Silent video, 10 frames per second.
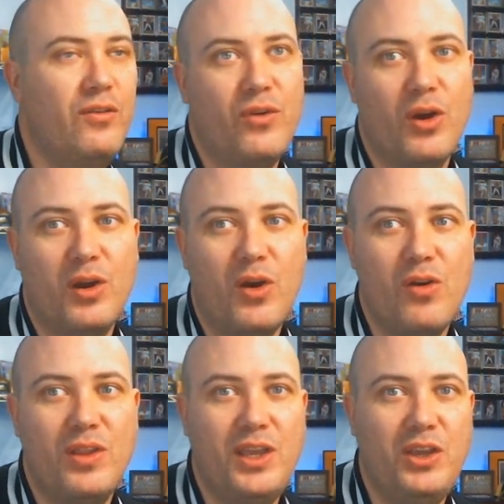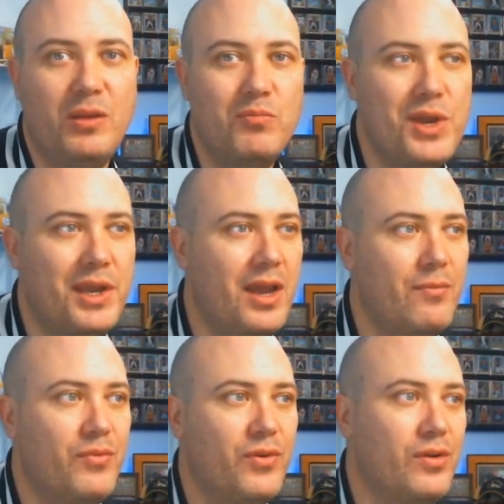for a card that you can pick
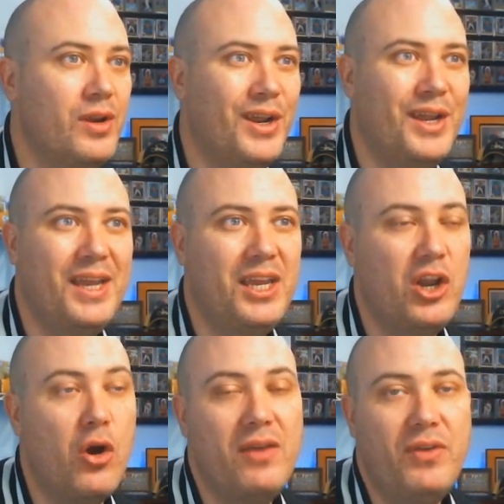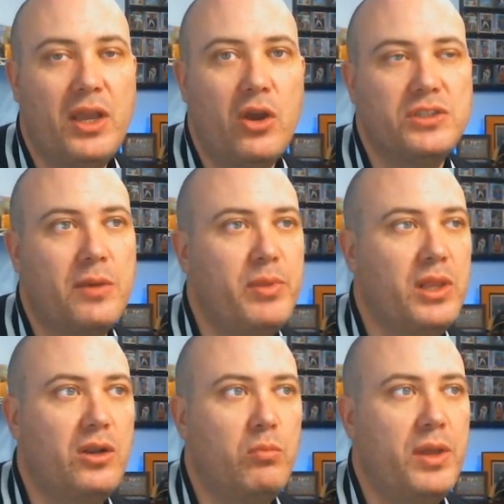up for, you know, if it goes up a
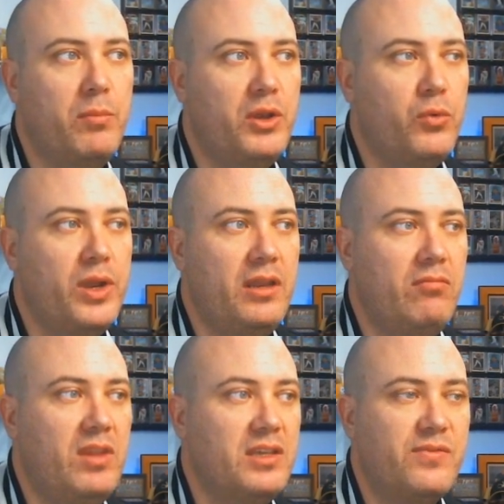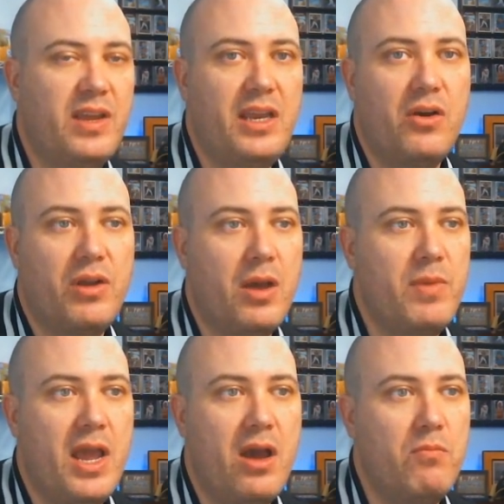little bit between this video
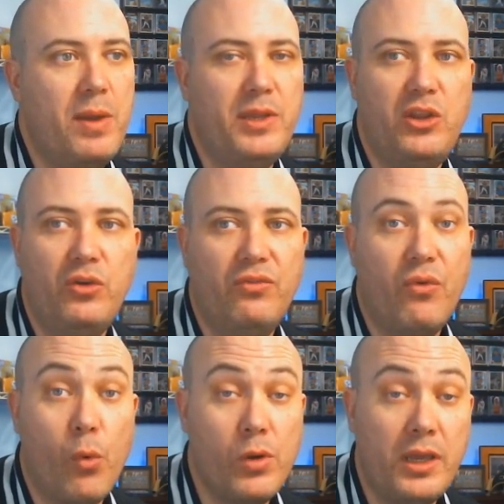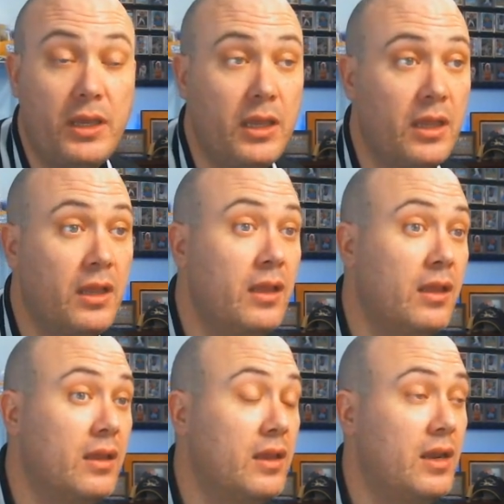coming out, maybe two forty.
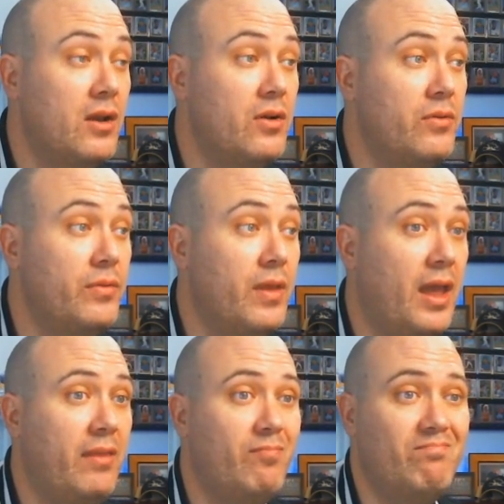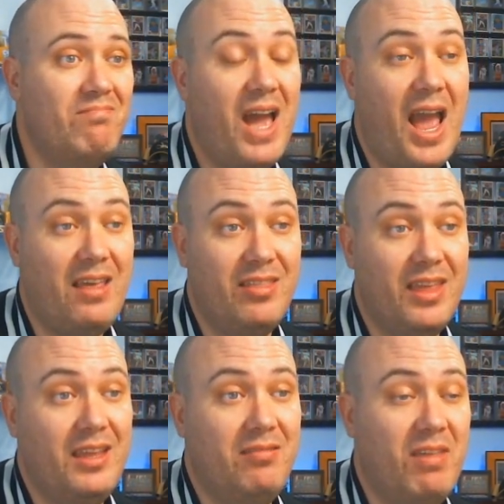You know, I I
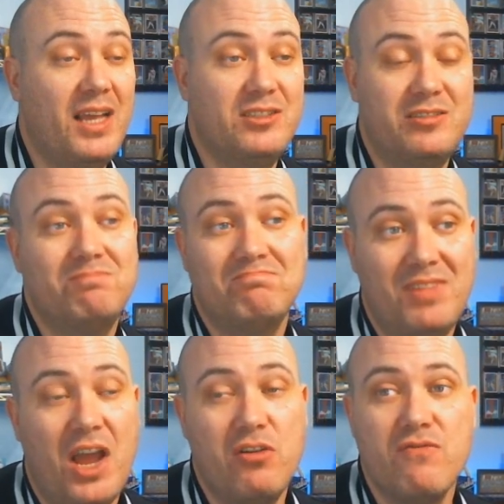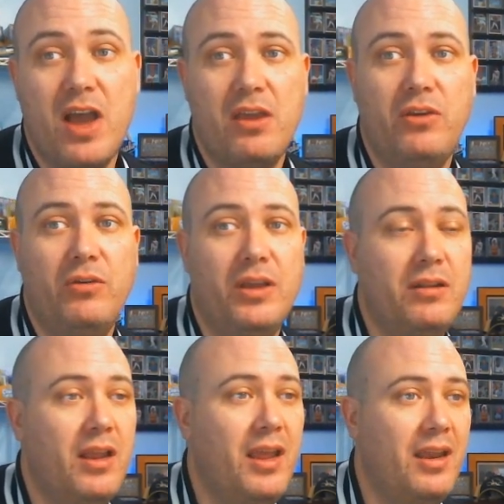think that's undervalued
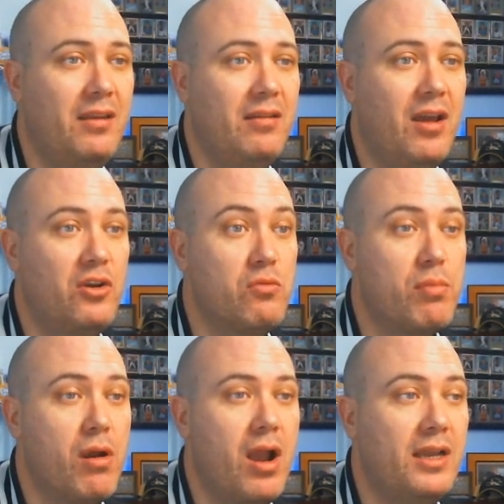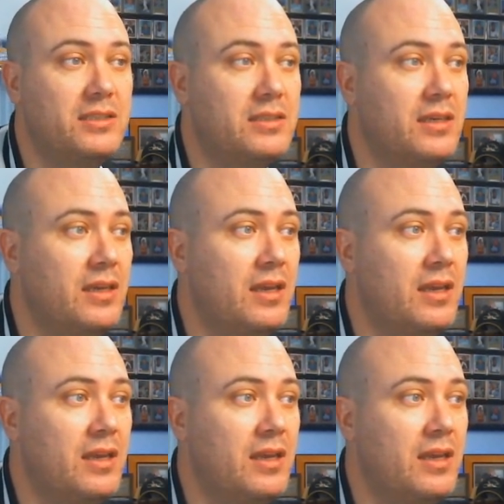and, and underpriced.